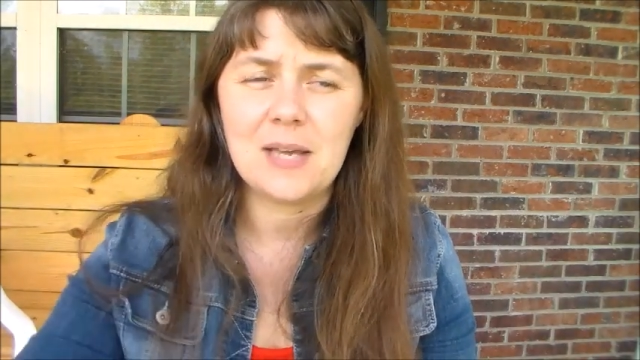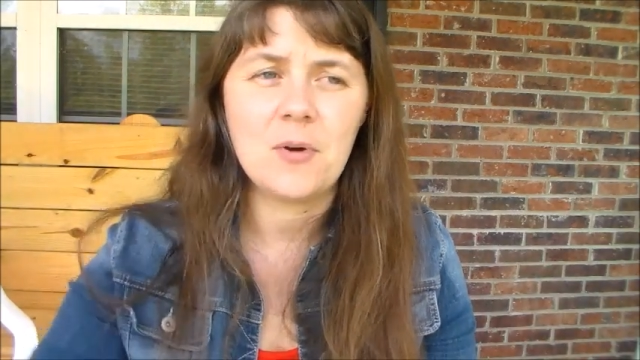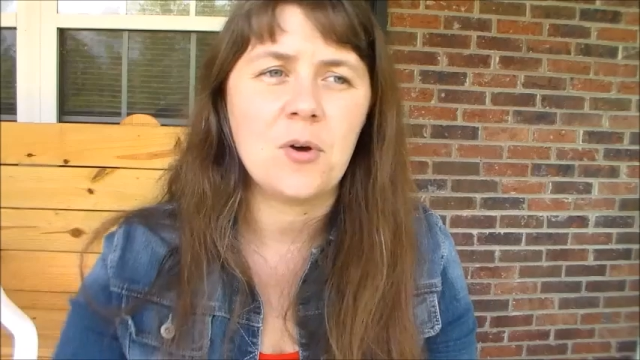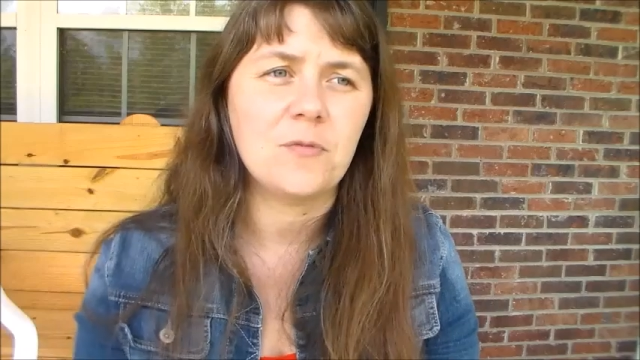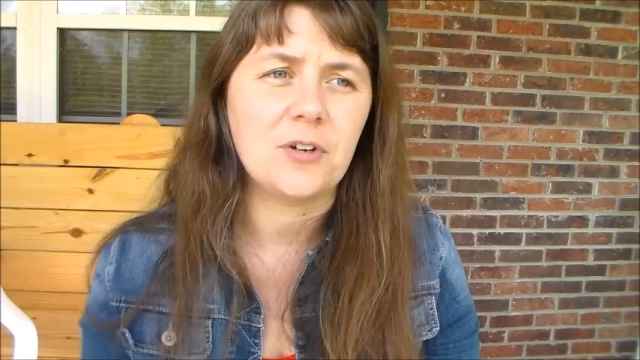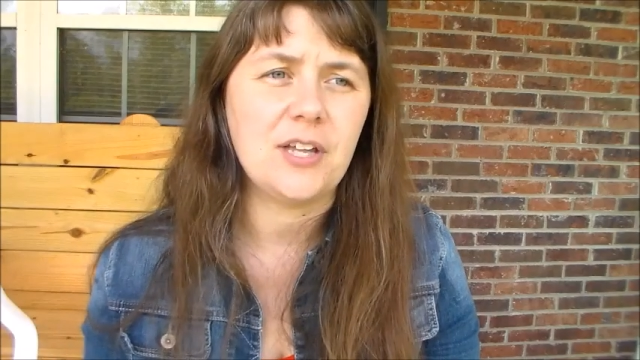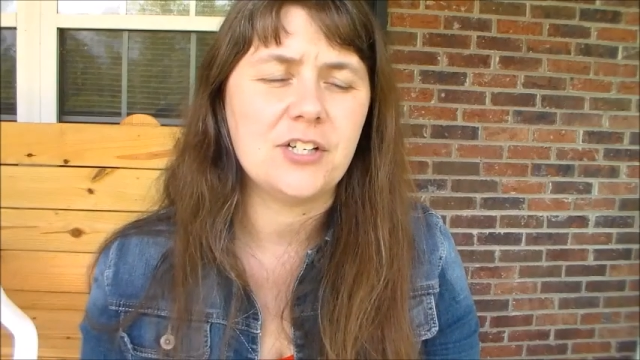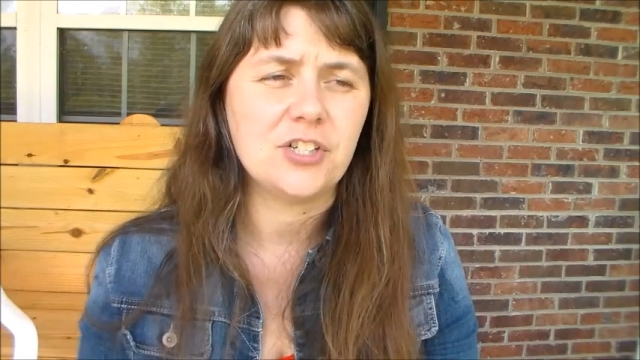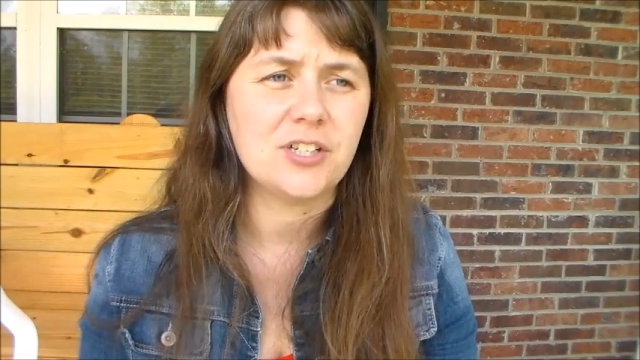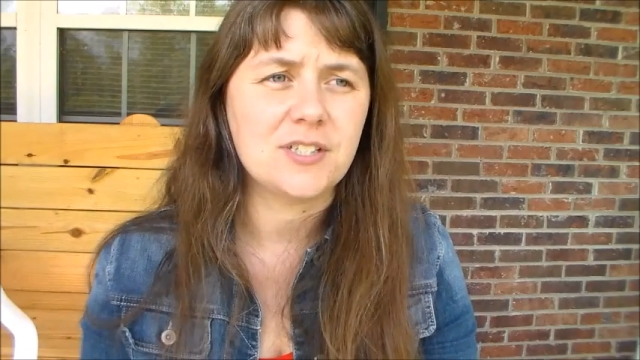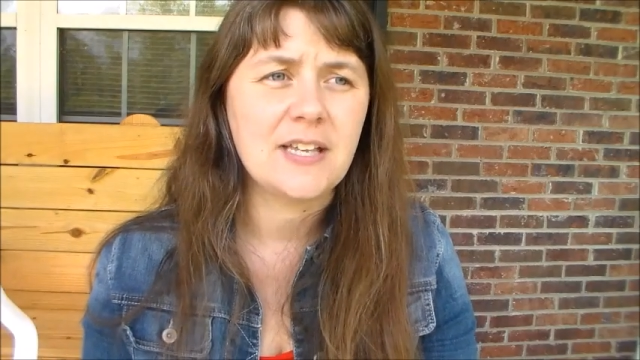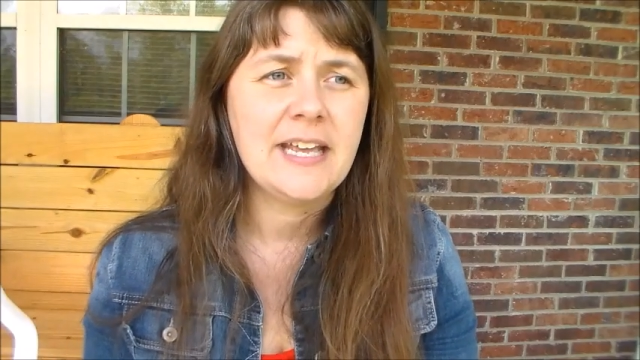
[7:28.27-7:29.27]
came home for
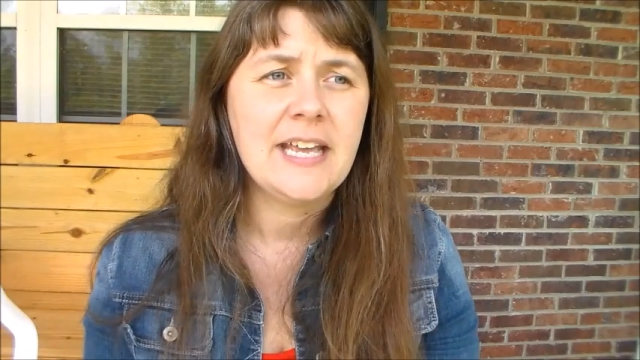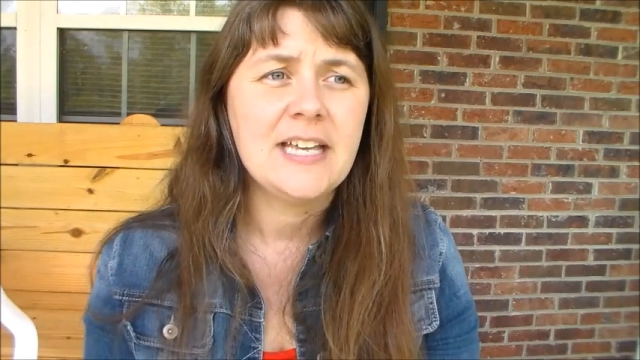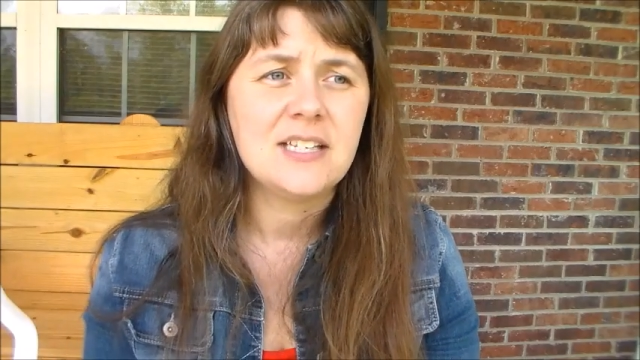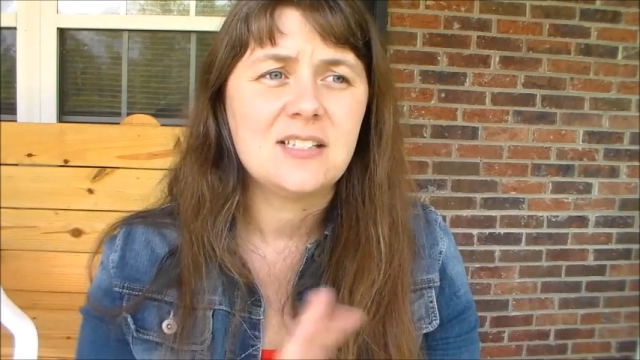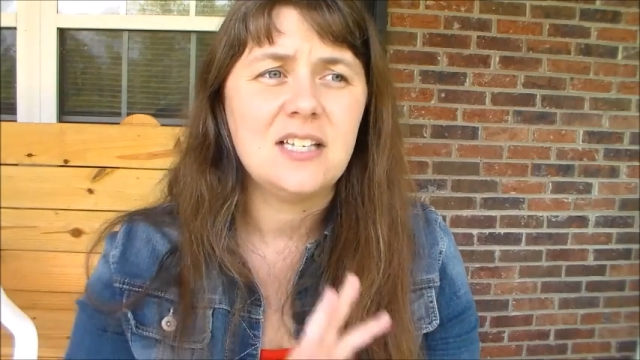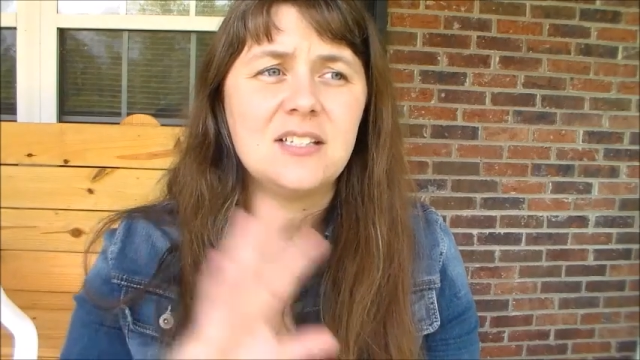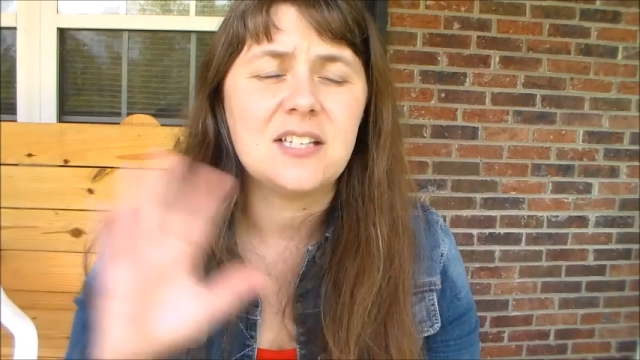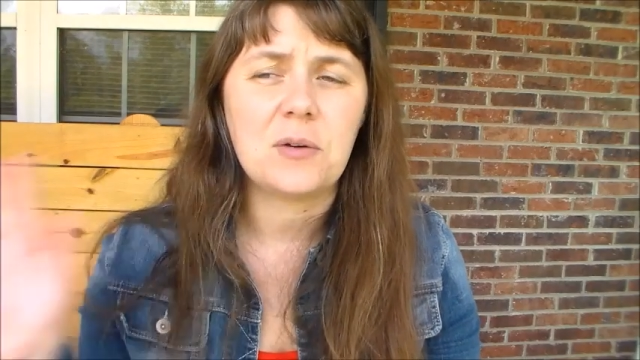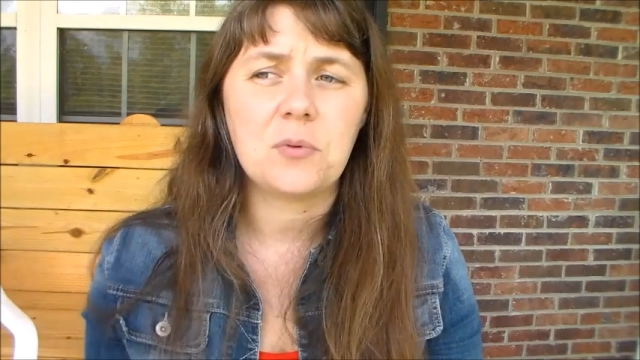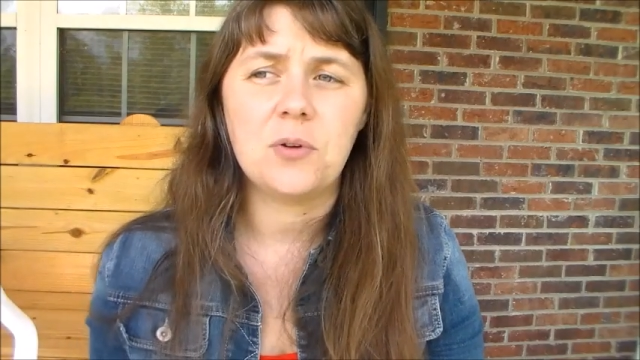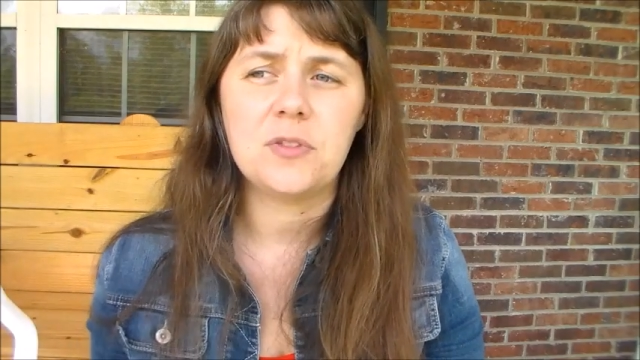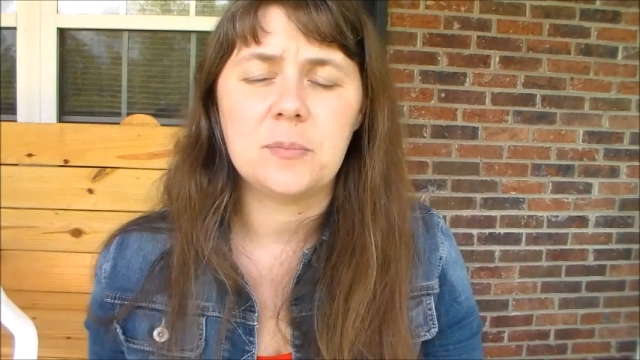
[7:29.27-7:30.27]
lunches. Since
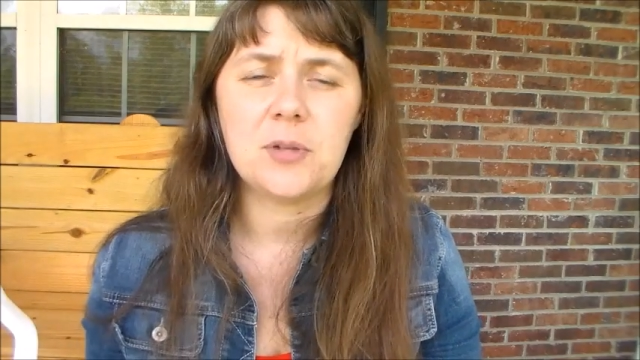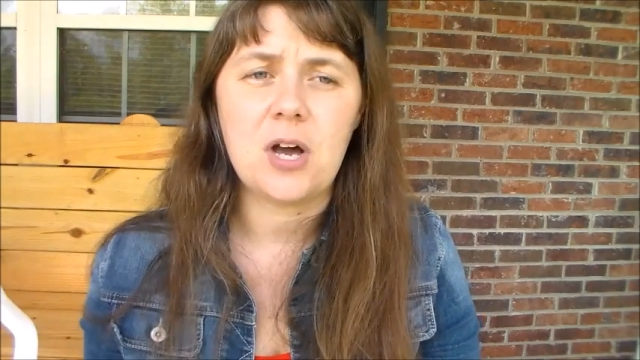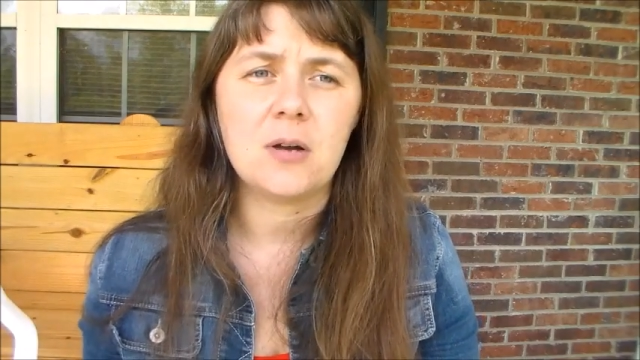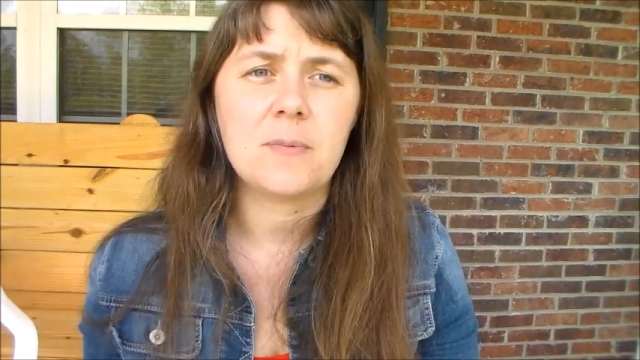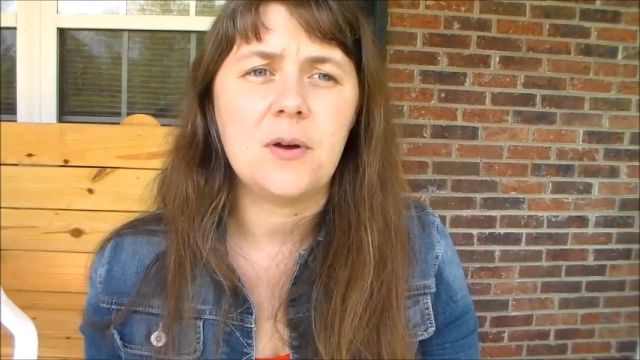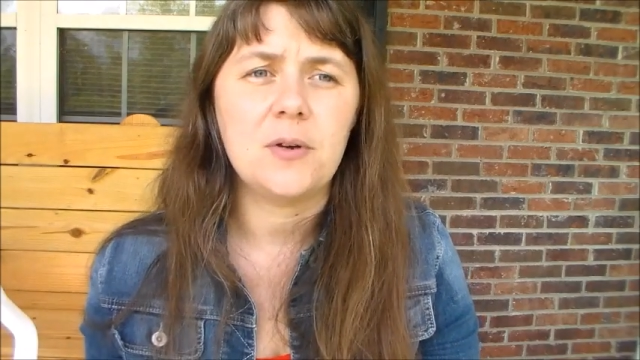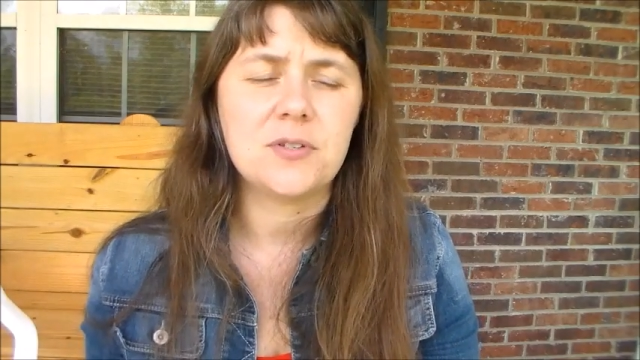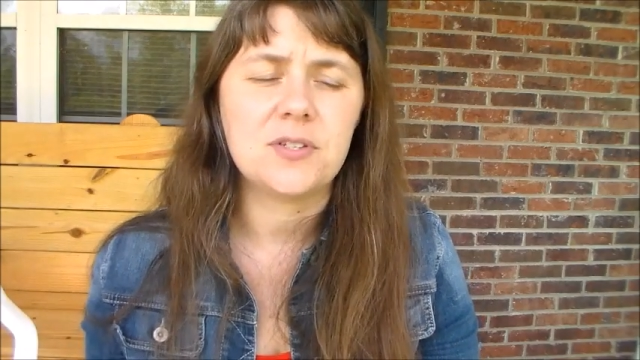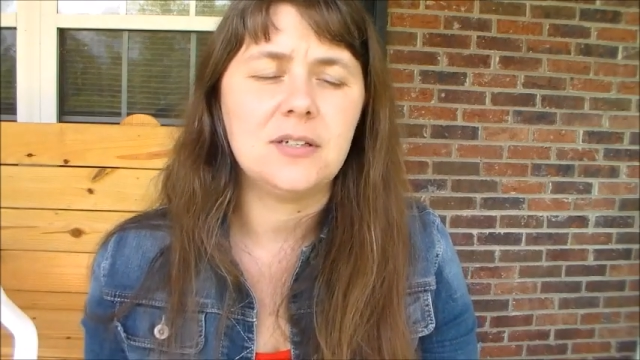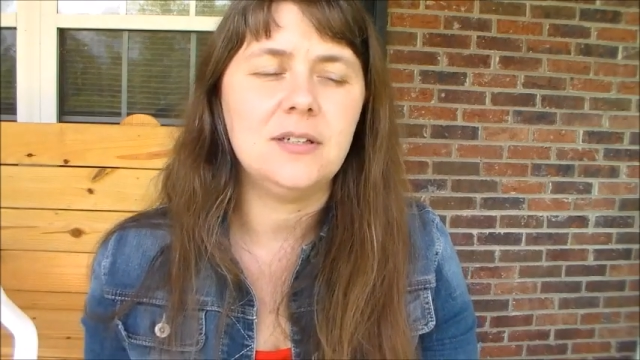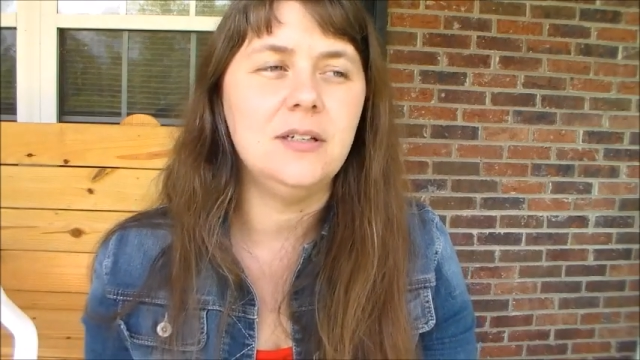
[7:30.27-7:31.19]
I wrote the blog post,